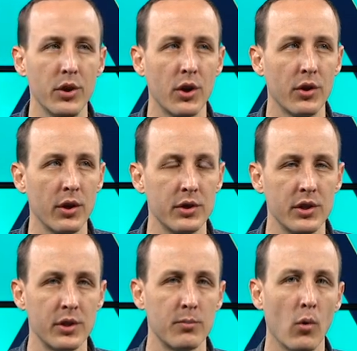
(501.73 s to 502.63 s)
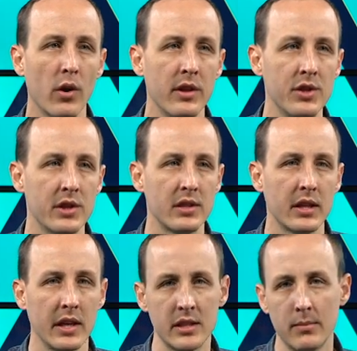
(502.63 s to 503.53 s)
there's, there's more than just the
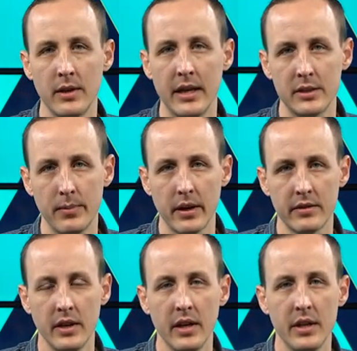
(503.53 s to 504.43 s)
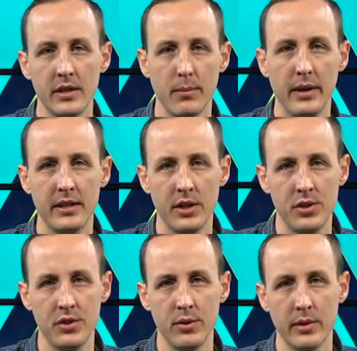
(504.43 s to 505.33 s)
customer aspect to pay
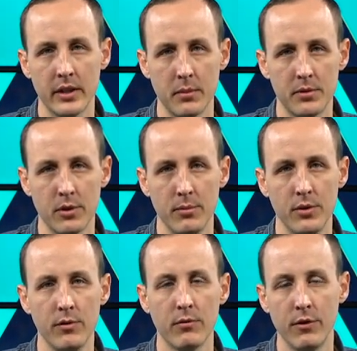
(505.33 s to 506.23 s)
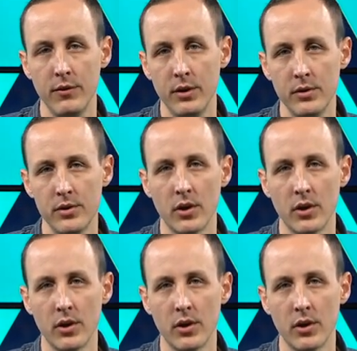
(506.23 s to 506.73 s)
attention to when it comes to reviews.